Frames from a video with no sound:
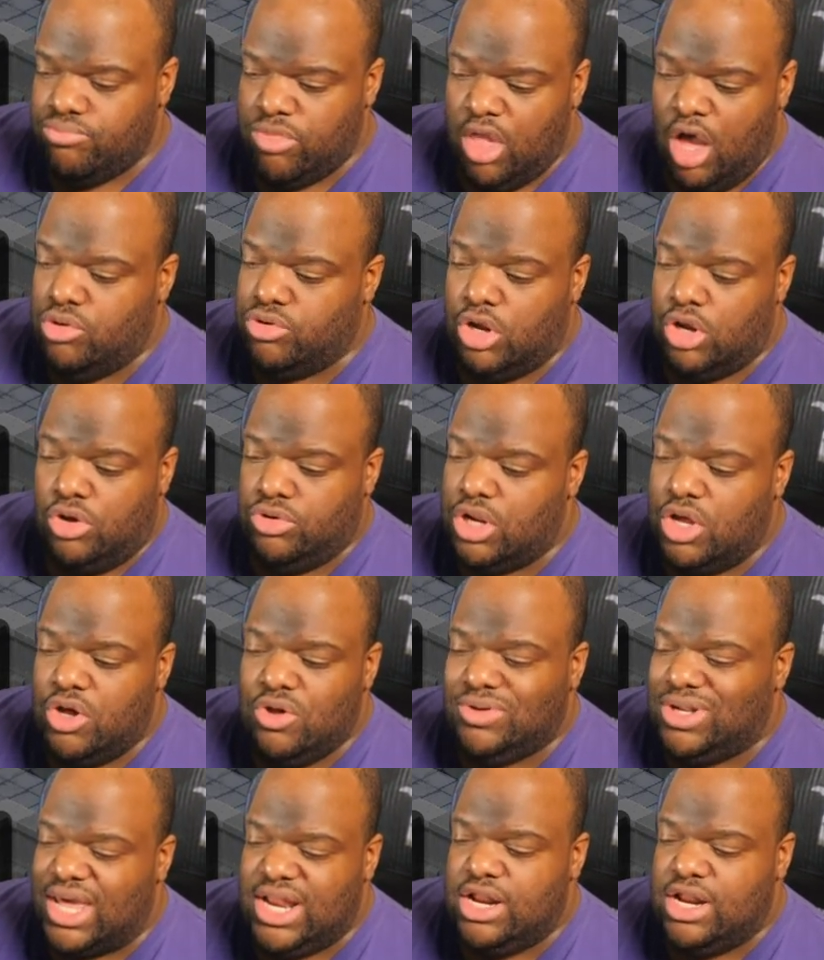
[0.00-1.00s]
No, no,
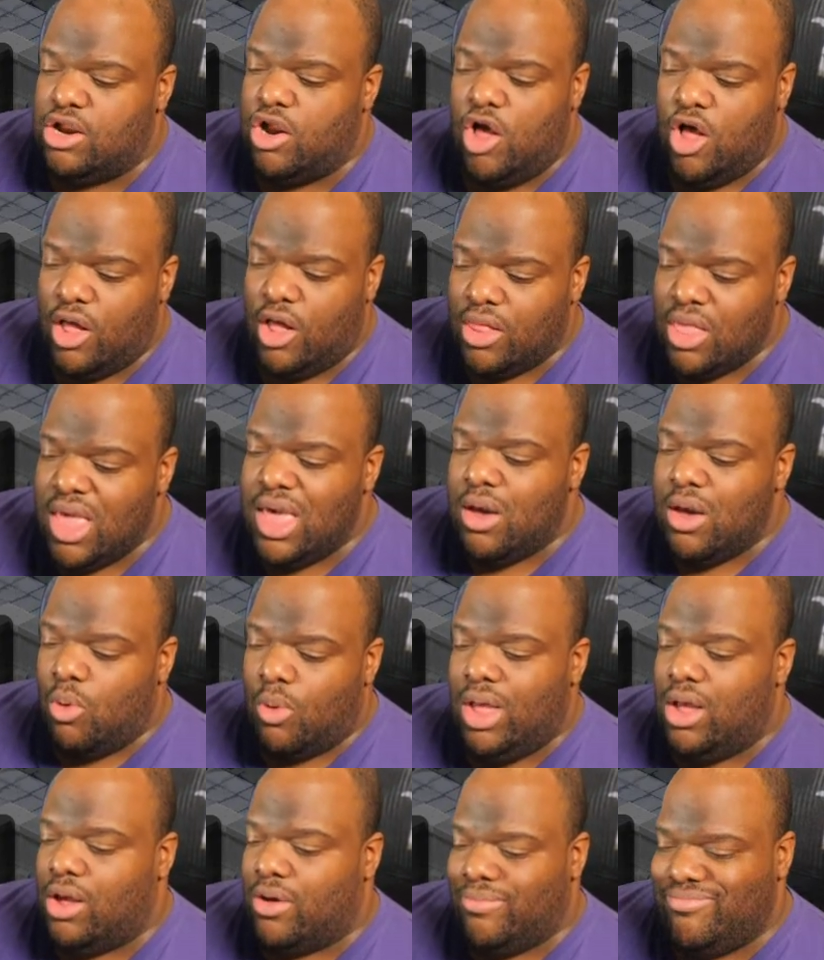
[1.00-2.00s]
no, not at all.
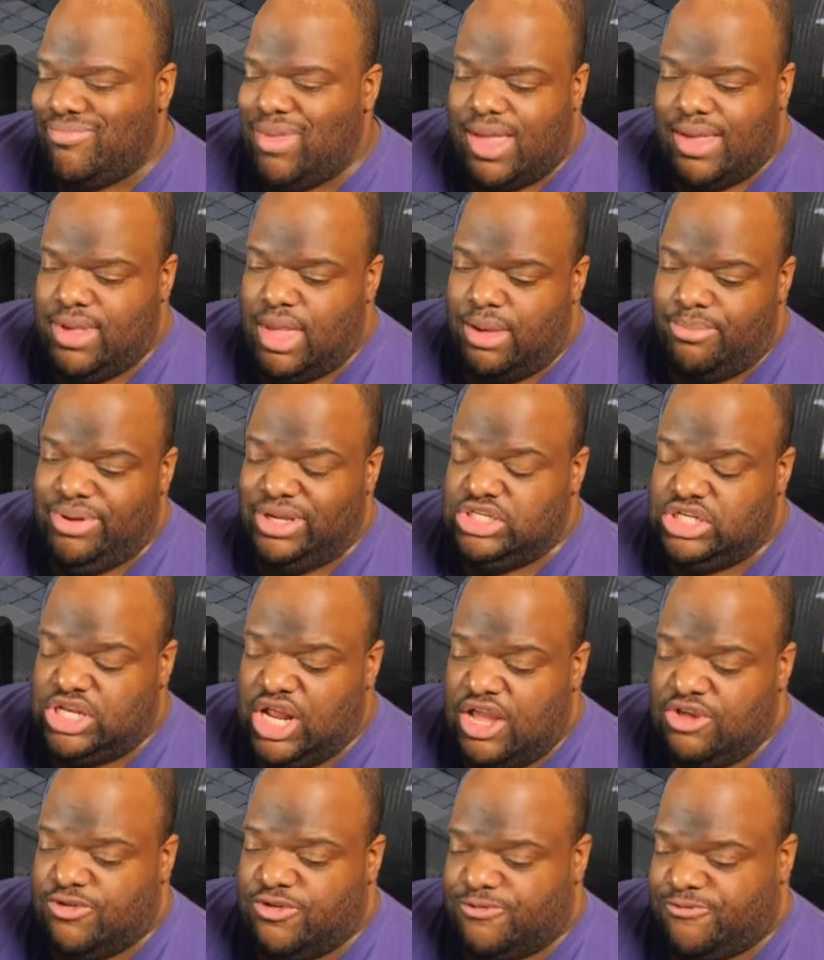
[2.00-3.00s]
Well, maybe a bit
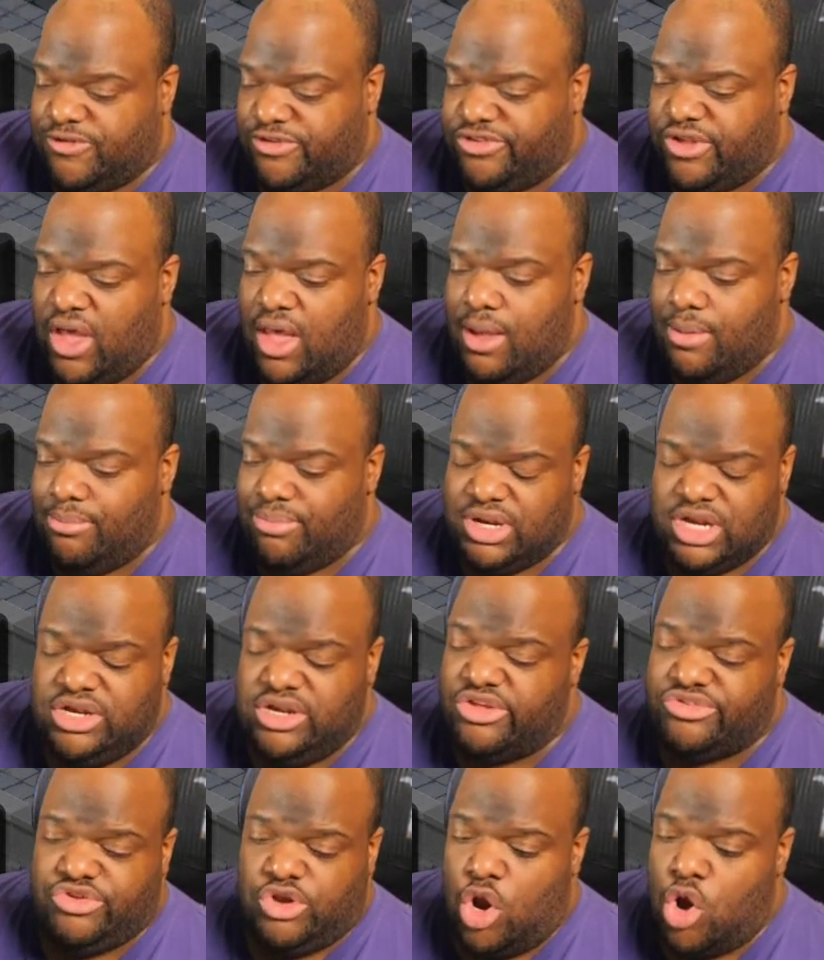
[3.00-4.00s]
dangerous for some, but it
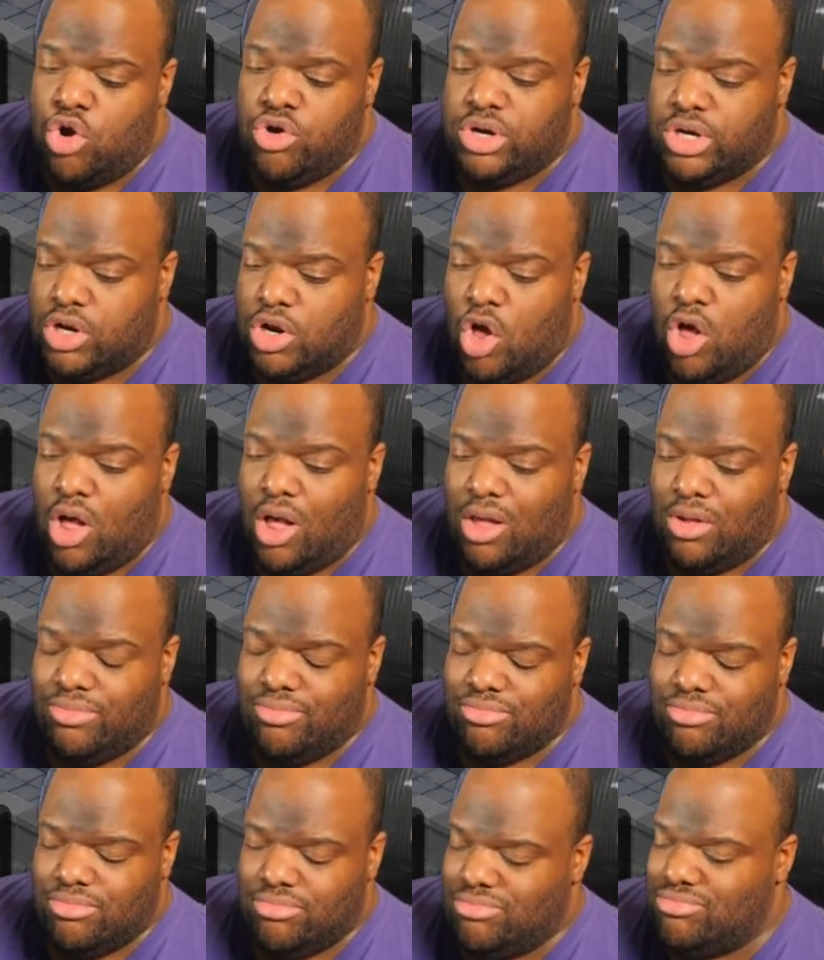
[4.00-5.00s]
doesn't hurt at all.
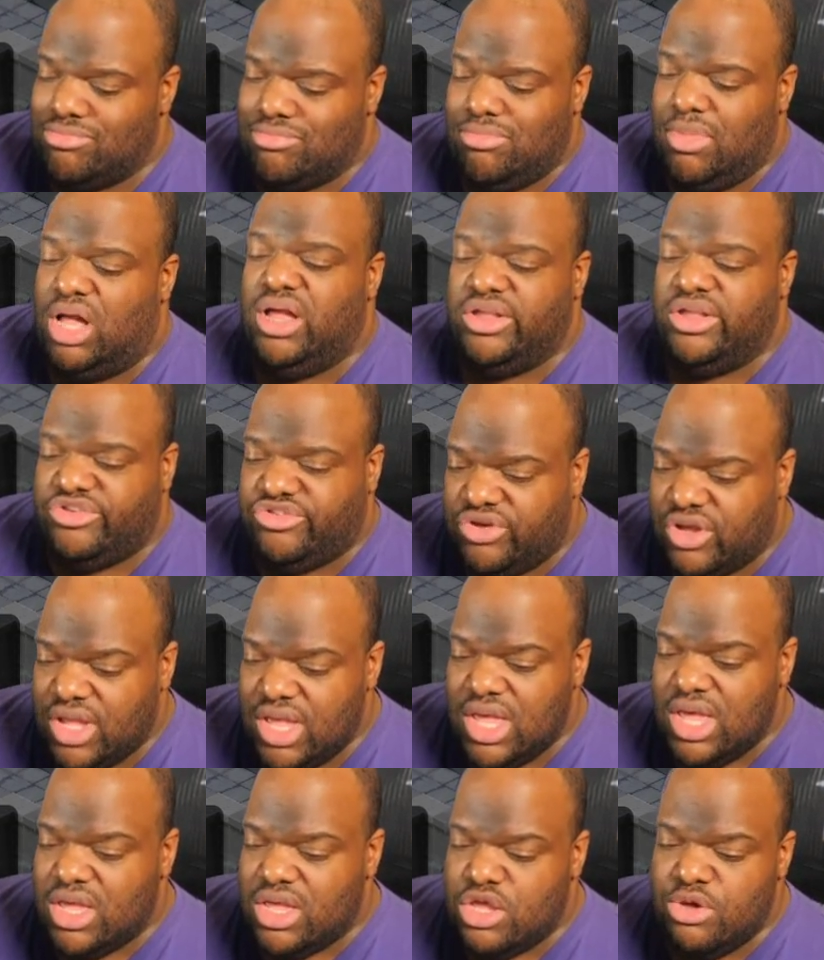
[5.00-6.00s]
Much.
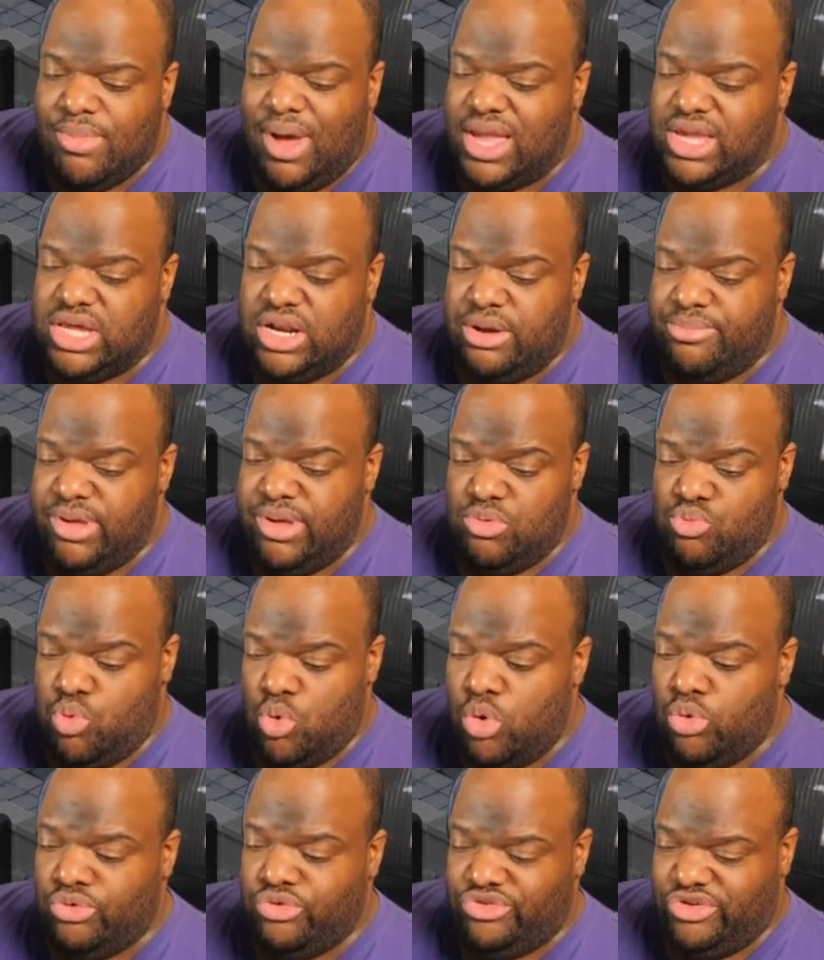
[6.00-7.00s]
You might get a bit
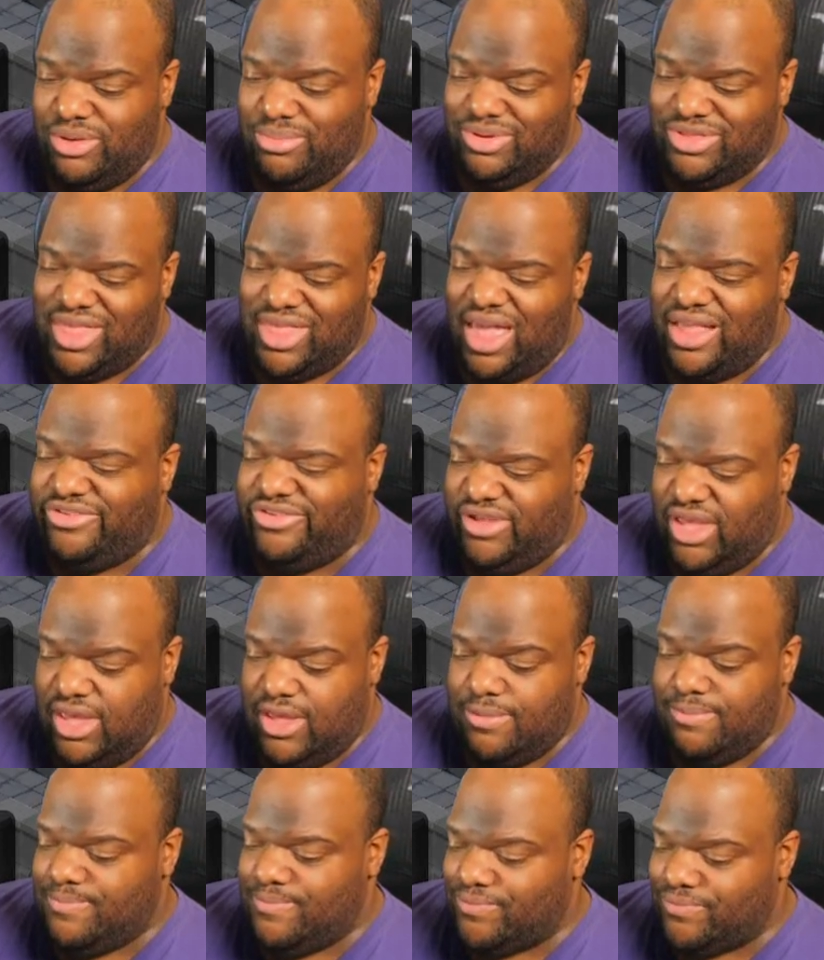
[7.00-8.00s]
woozy, but that's
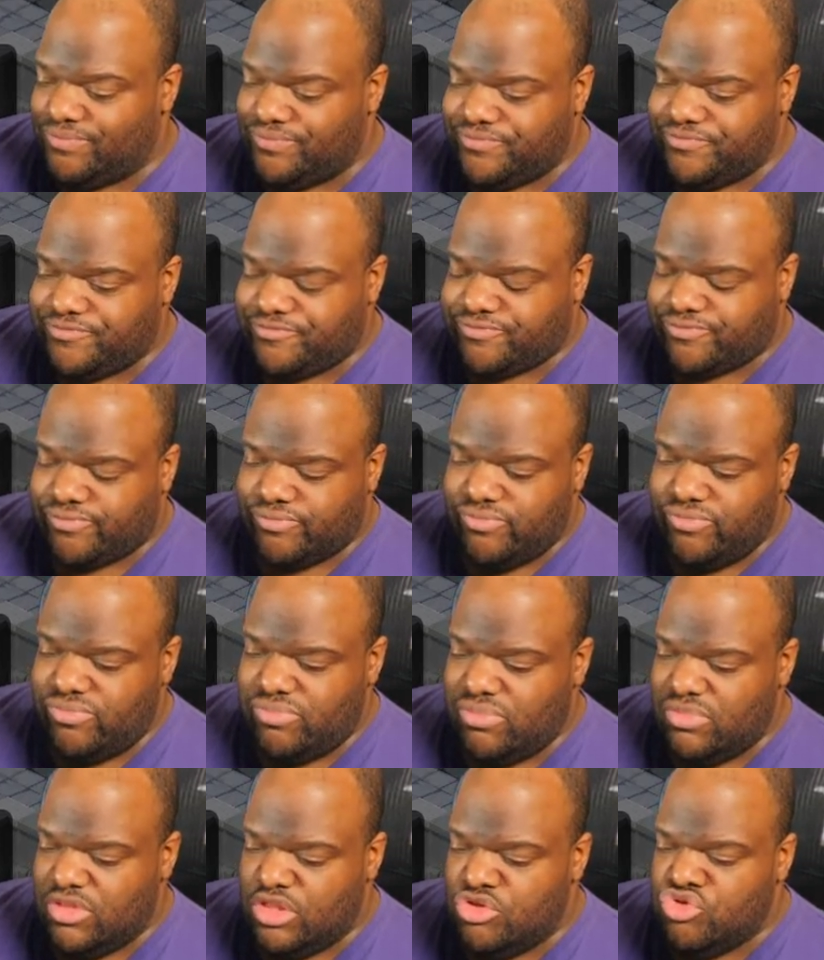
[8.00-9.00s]
it.
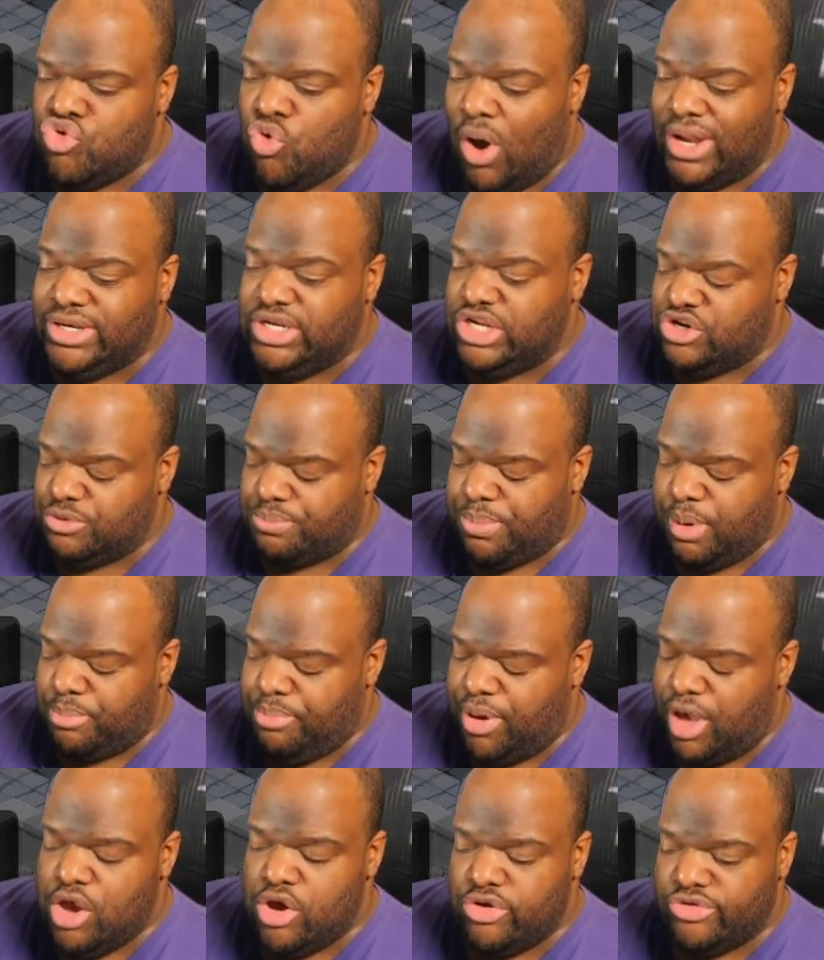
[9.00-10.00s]
Do I need to
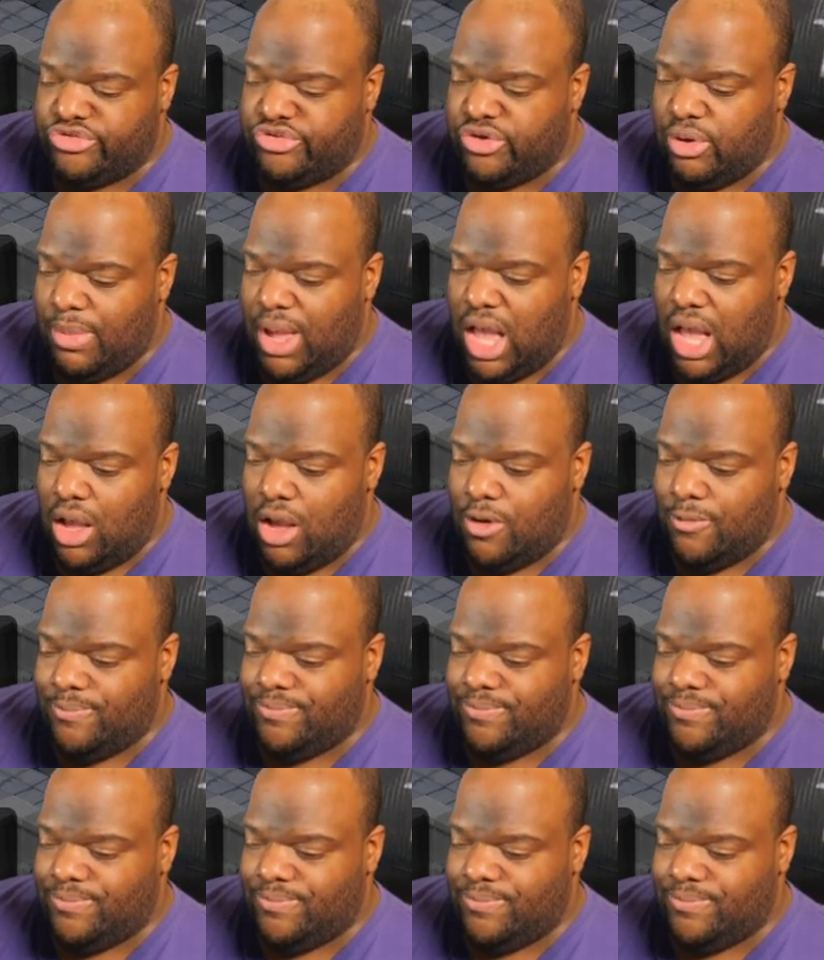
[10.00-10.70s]
prepare somehow?